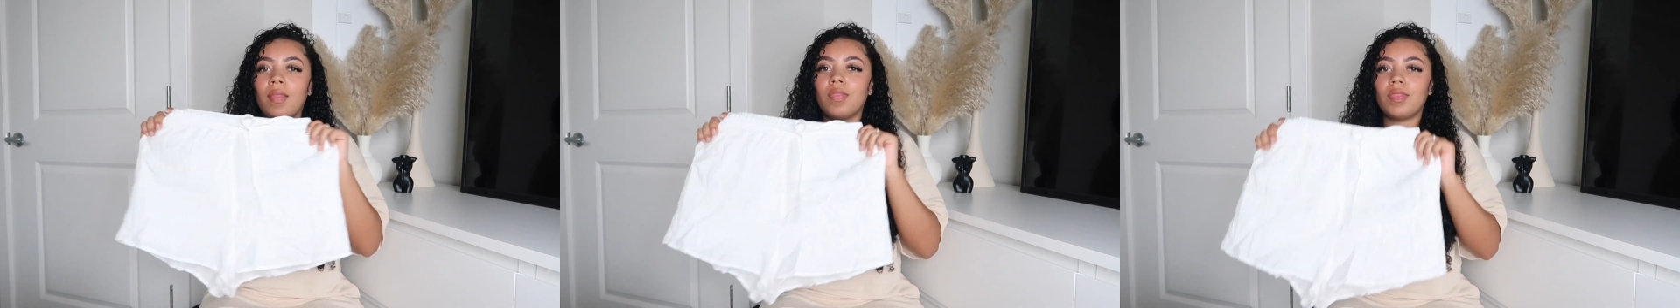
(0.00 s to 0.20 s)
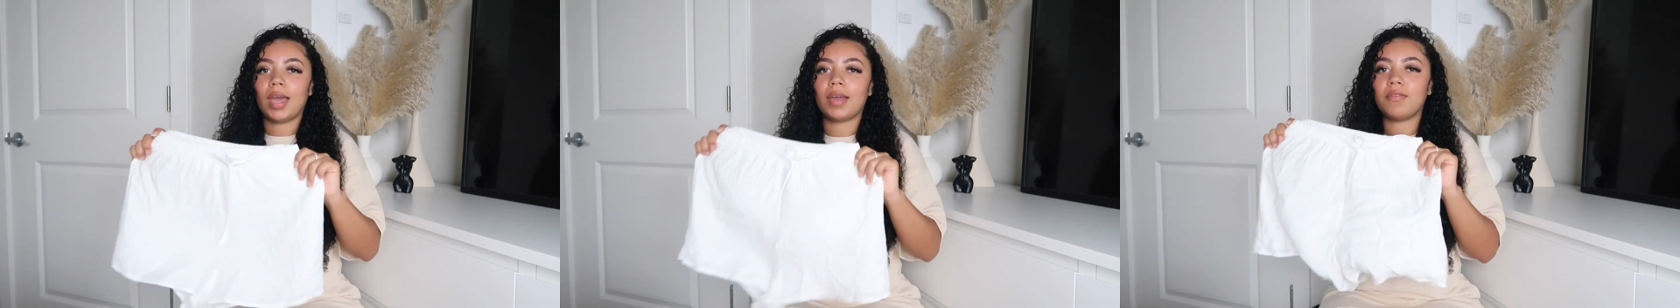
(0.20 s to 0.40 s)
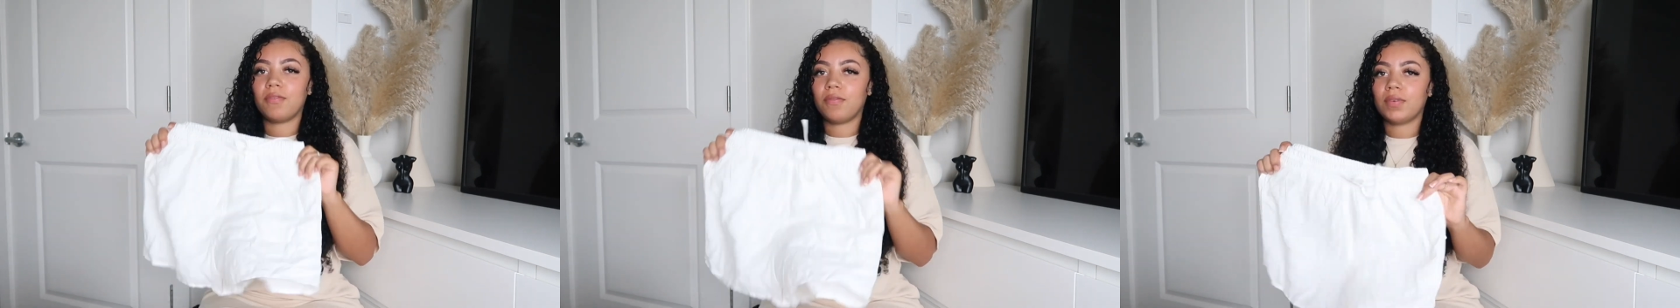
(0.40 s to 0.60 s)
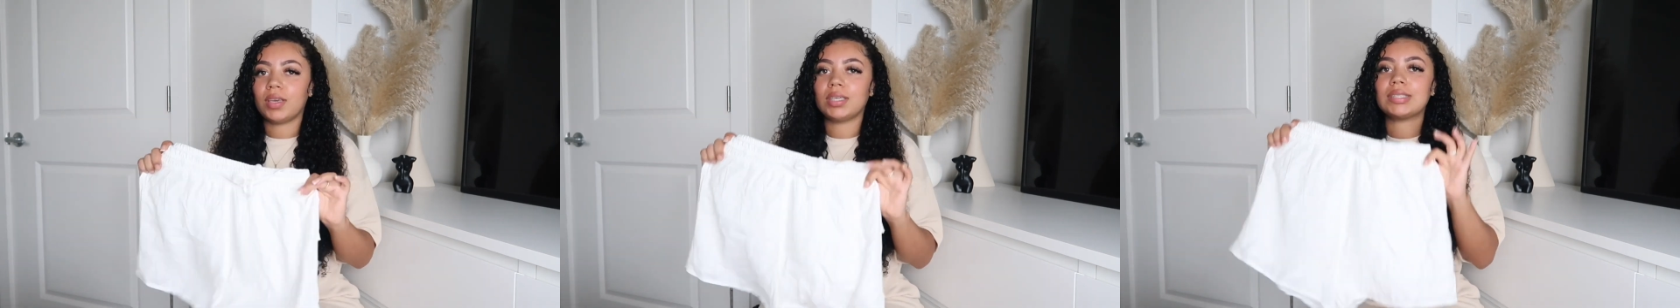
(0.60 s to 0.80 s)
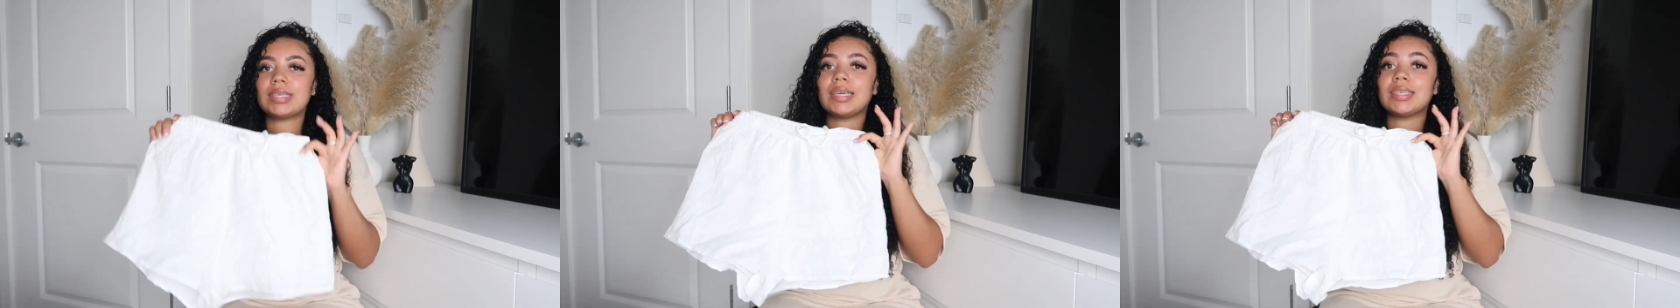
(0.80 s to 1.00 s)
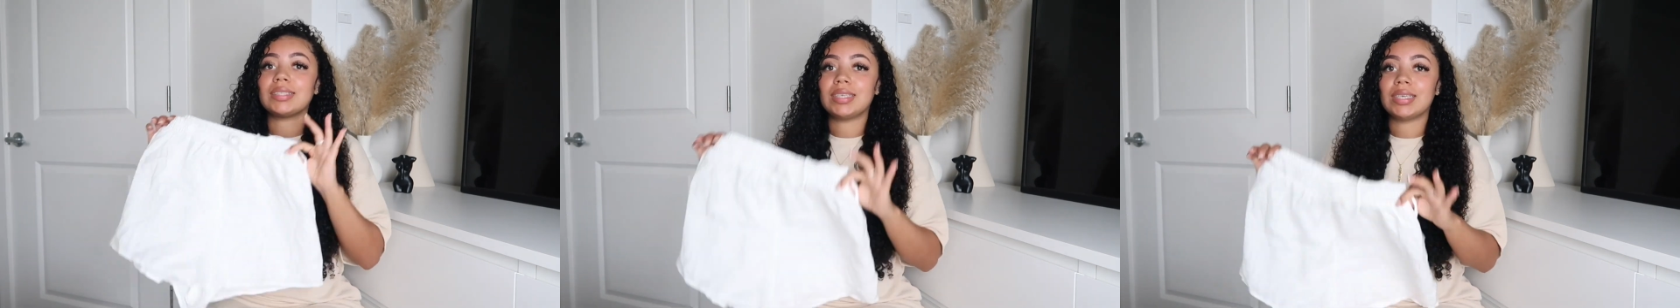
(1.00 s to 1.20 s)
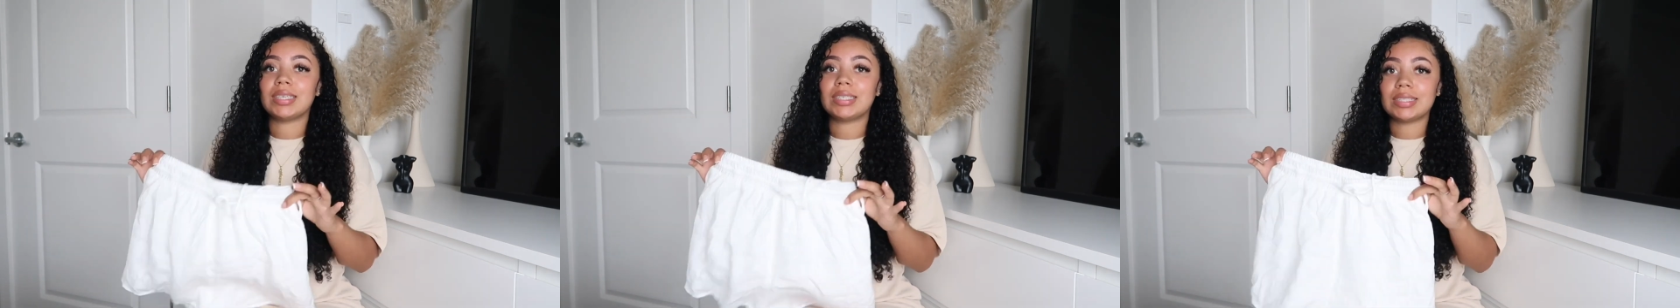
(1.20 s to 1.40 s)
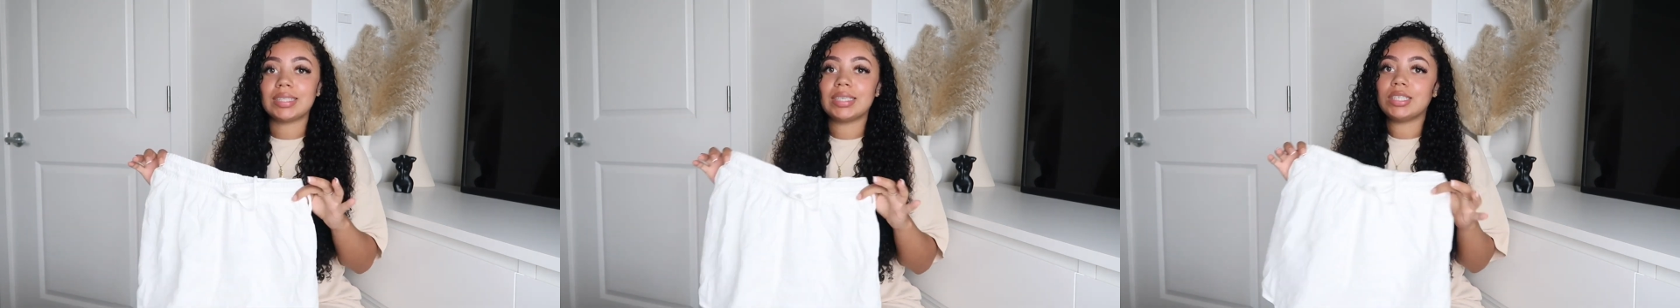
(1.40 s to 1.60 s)
that fit as good
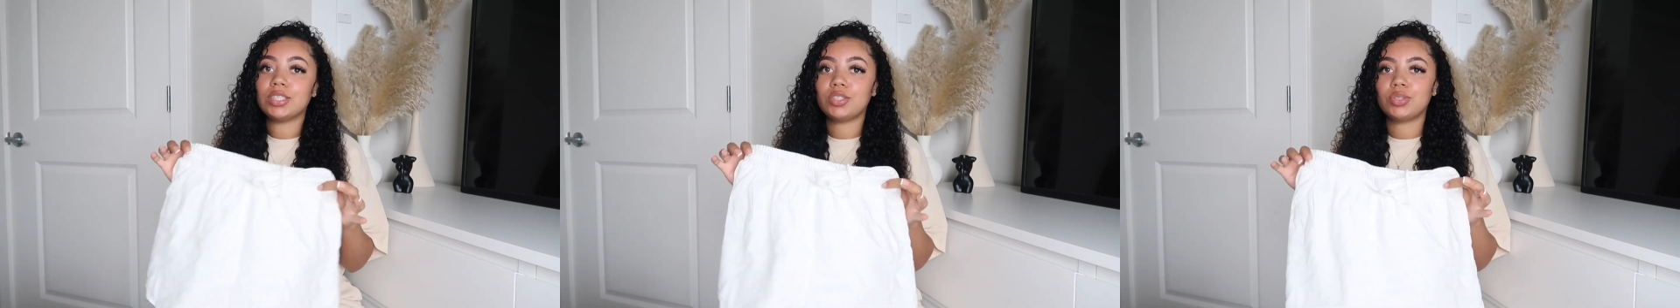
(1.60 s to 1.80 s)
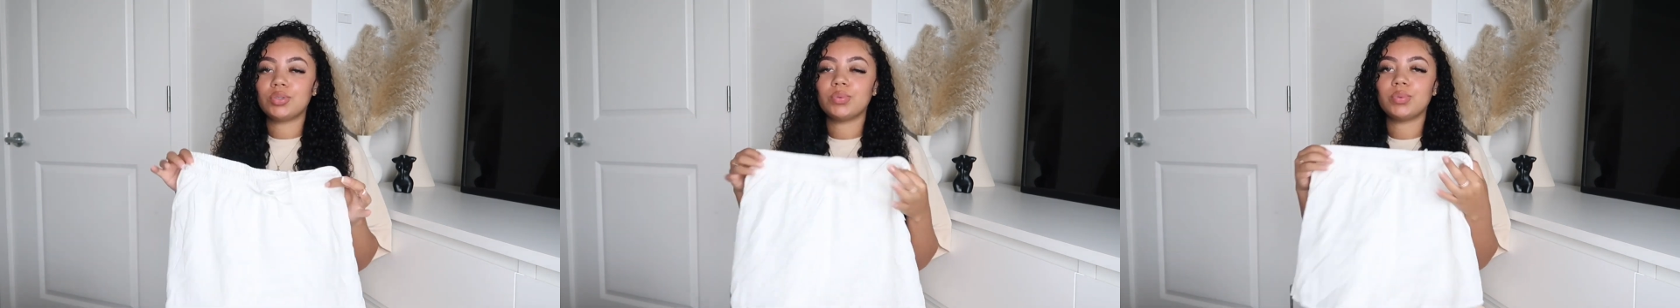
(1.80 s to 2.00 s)
as these do,